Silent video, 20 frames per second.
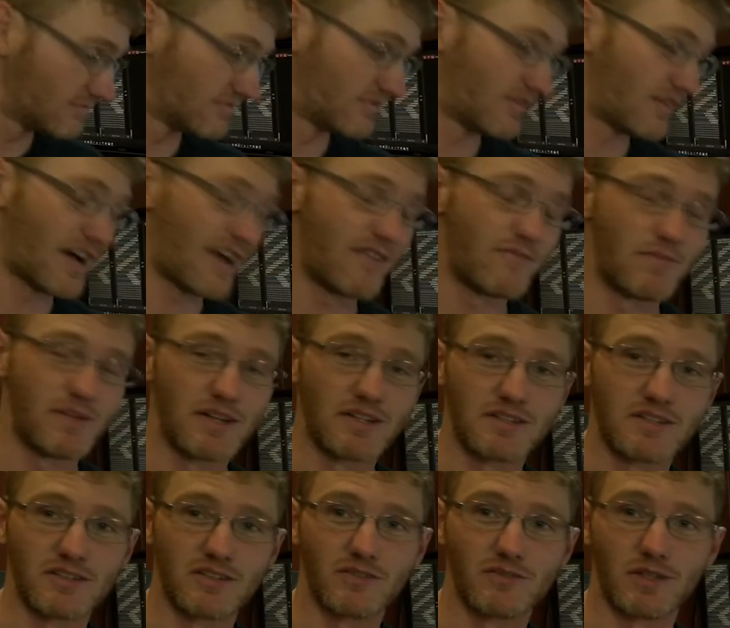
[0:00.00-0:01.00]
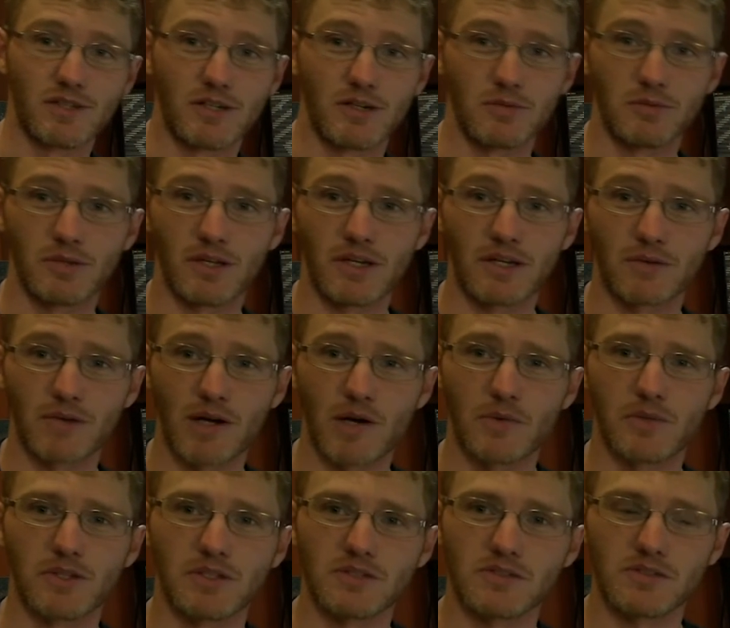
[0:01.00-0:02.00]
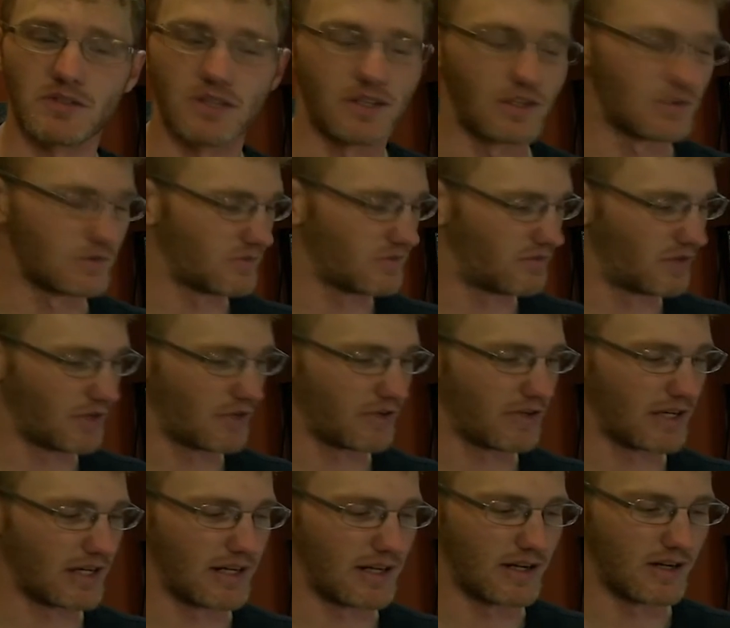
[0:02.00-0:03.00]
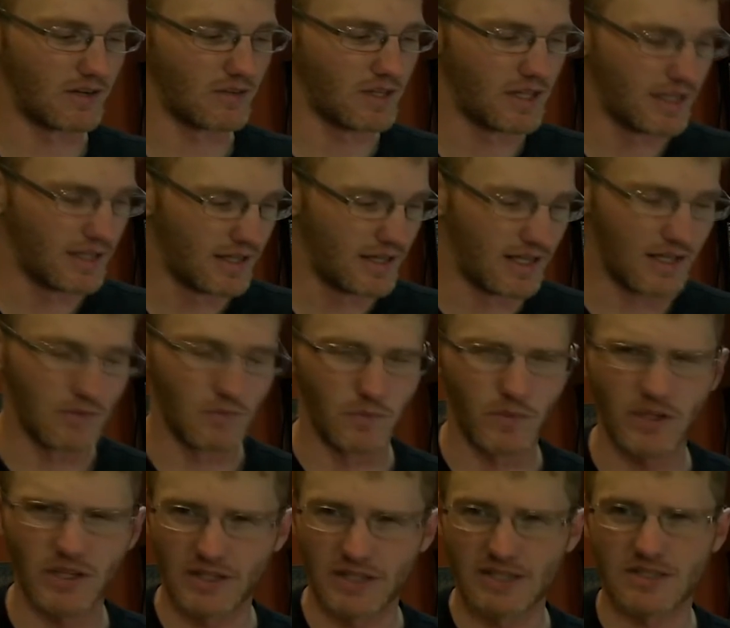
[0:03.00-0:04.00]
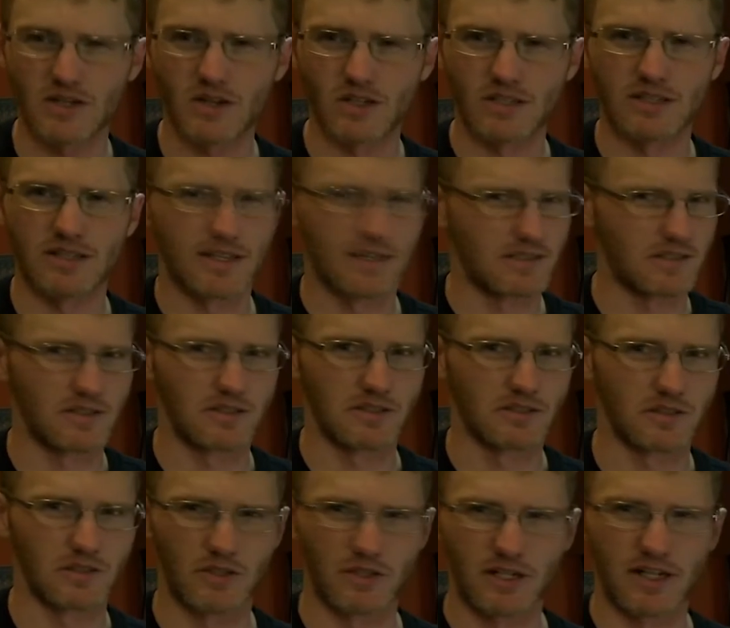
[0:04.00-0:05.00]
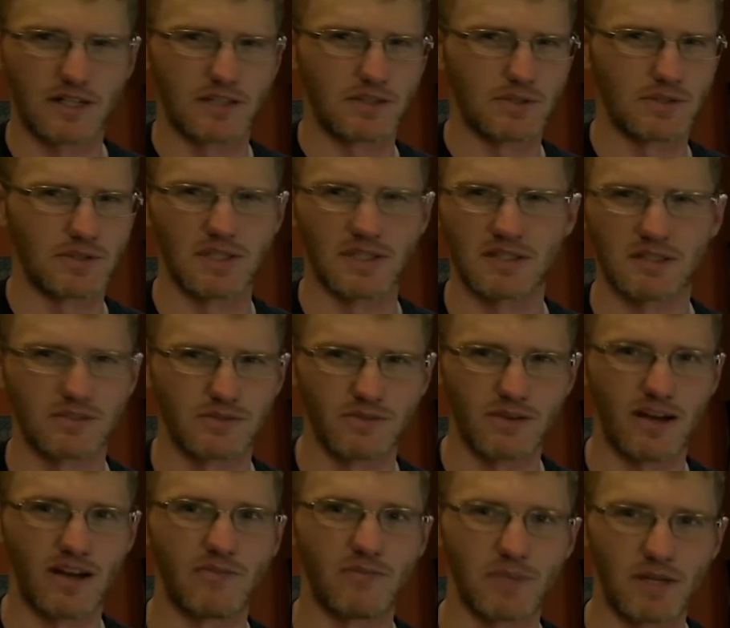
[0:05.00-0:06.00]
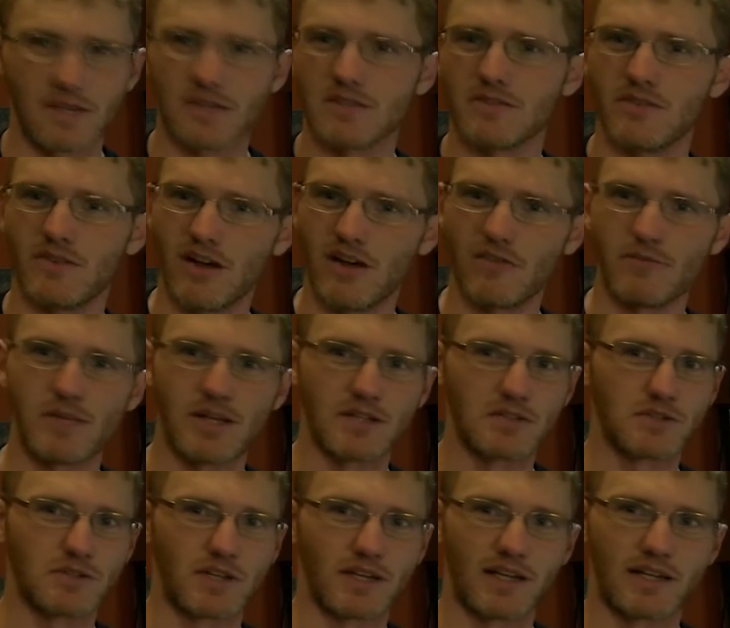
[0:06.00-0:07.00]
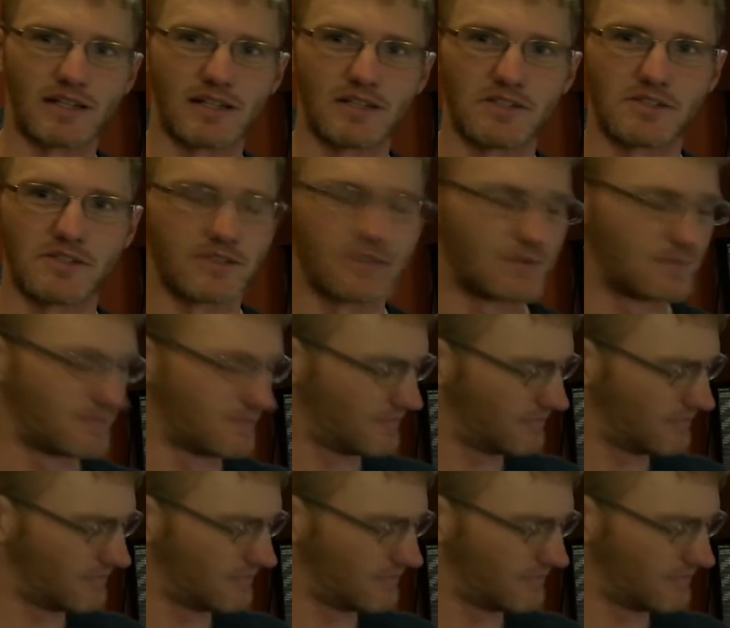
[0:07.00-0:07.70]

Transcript: 5 minutes of, playing around with it, figuring it out, and really that's all it takes to learn how to use this is 5 minutes. 5 minutes will kind of get you,